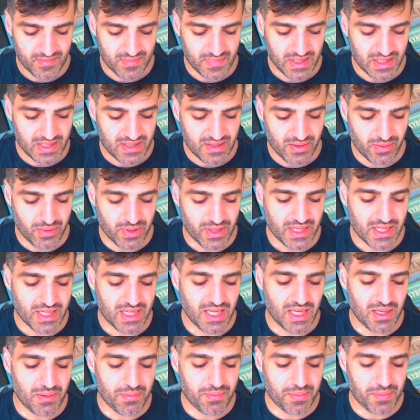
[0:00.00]
Because I want to
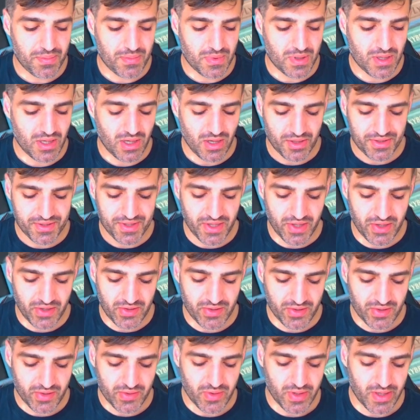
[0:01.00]
keep Altair
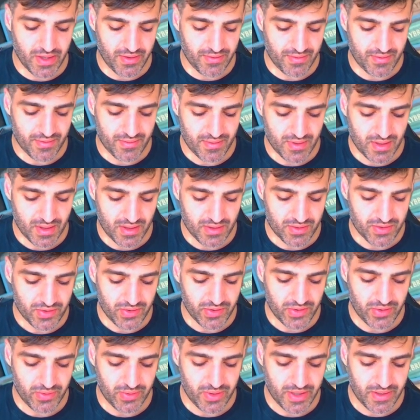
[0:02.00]
in the grave, and I'll show
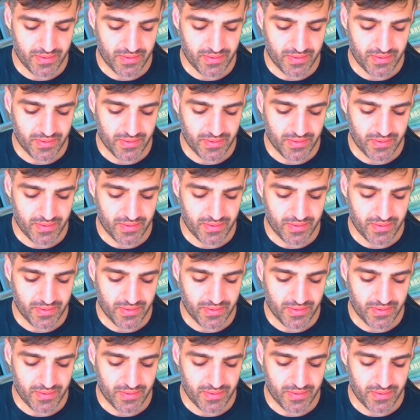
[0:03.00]
you why.